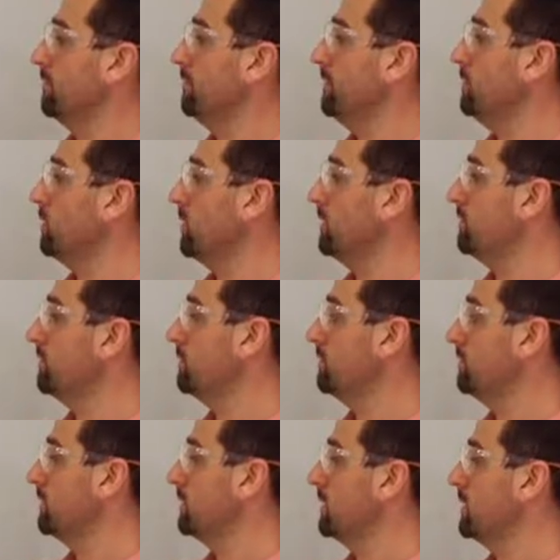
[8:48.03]
V1
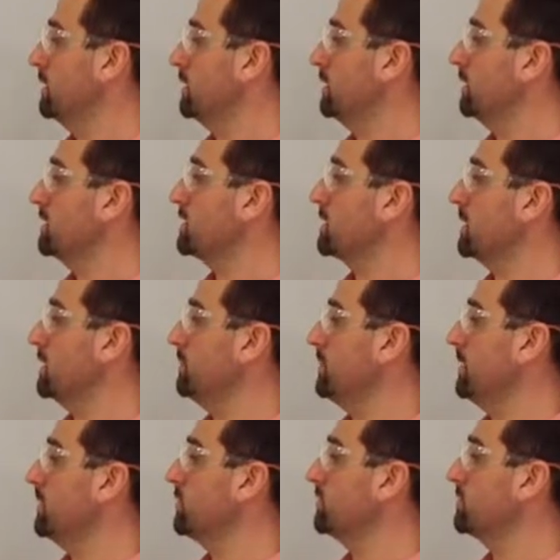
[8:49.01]
is going to
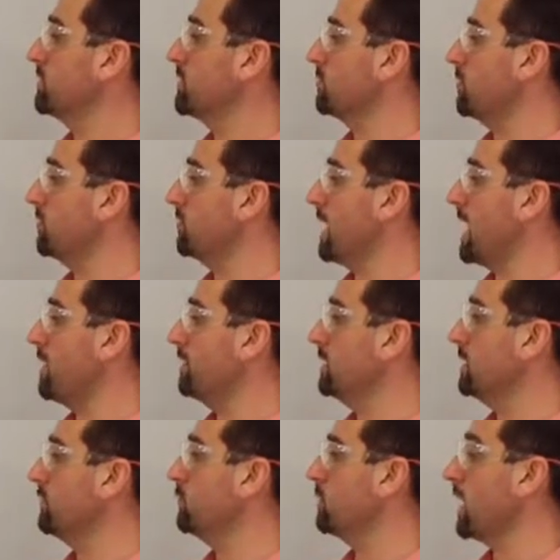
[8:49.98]
be equal to the
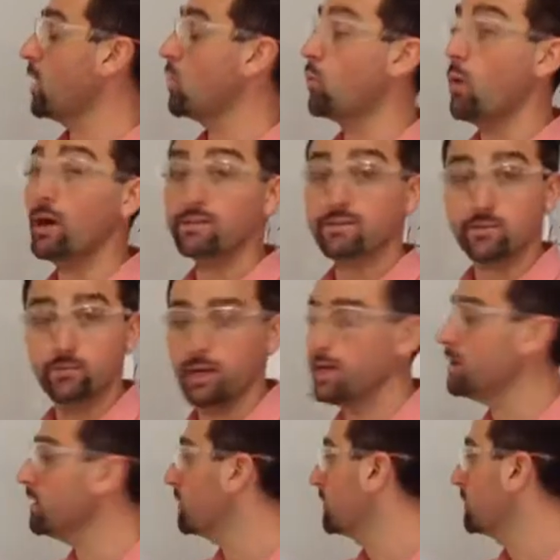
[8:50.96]
molarity of what I want to
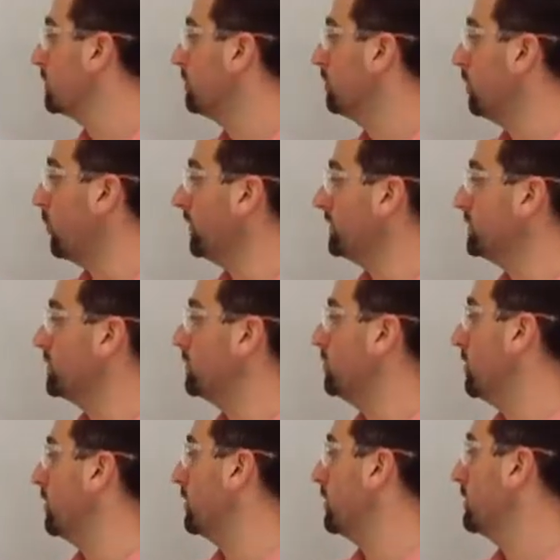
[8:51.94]
make, 0.2
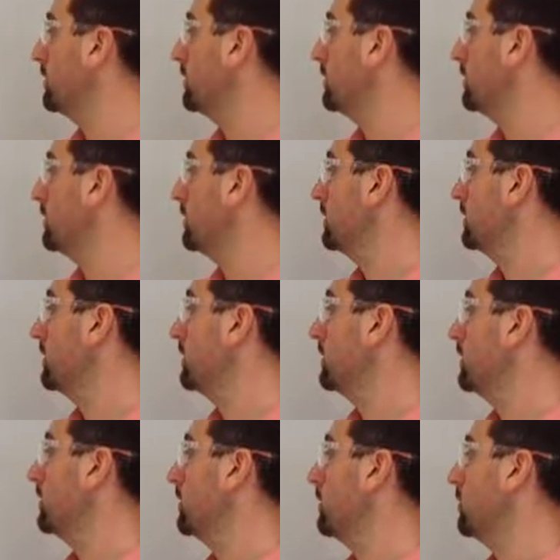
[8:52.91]
molar,
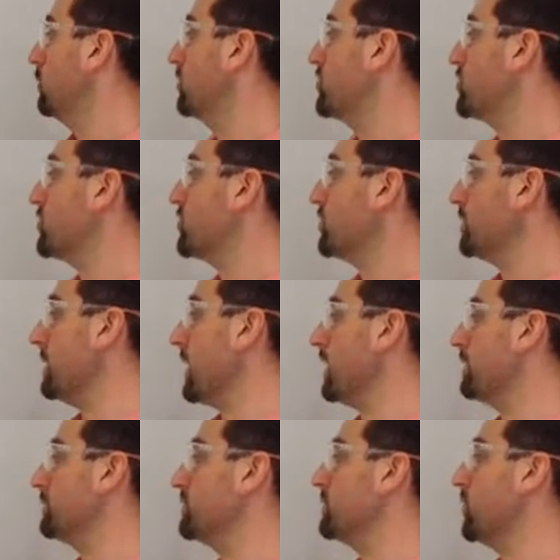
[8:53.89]
which should
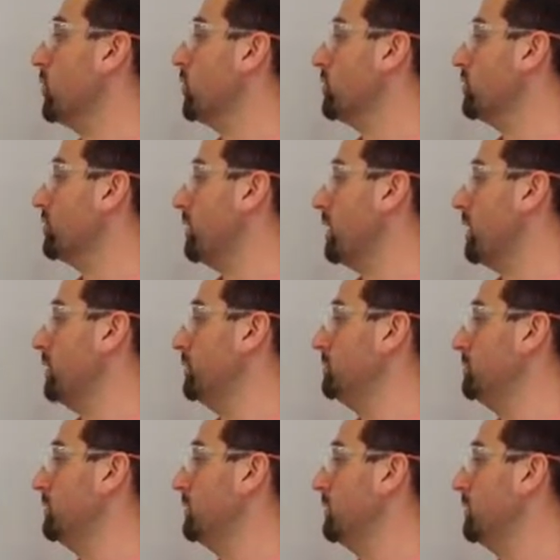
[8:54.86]
have a total
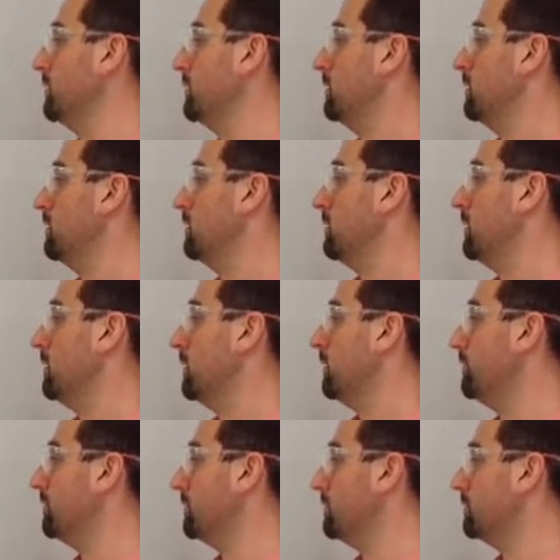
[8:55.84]
volume
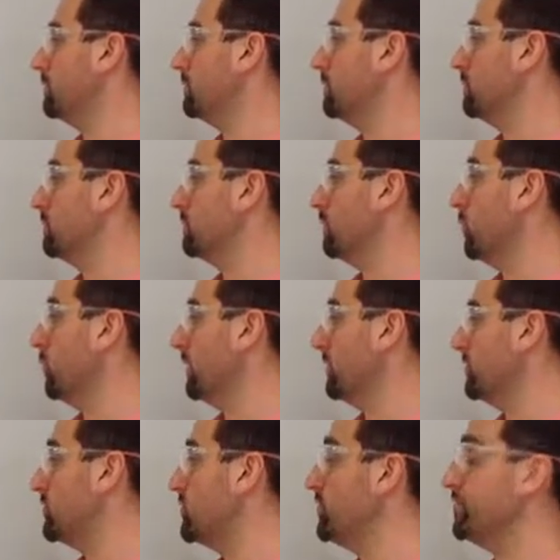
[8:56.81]
of
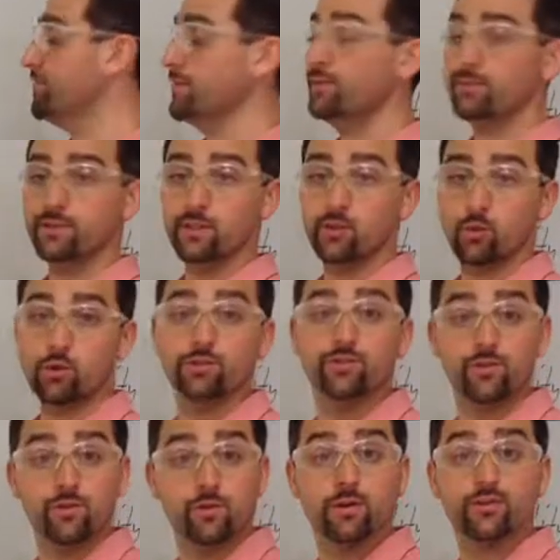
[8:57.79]
0.250 or
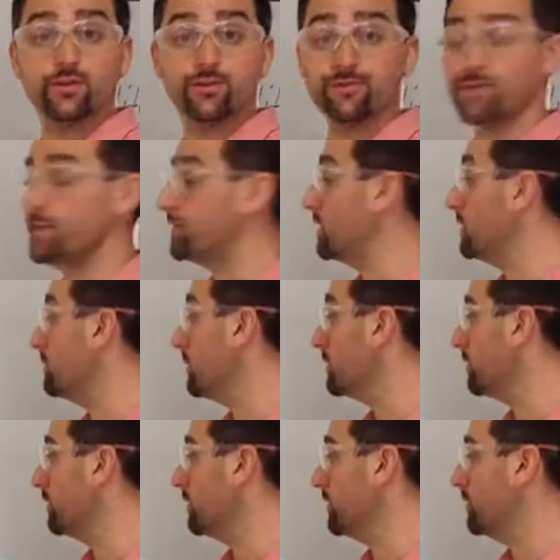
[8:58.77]
250
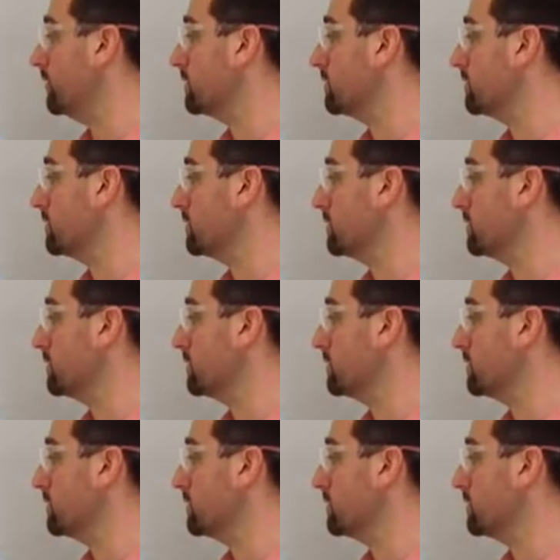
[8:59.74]
milliliters,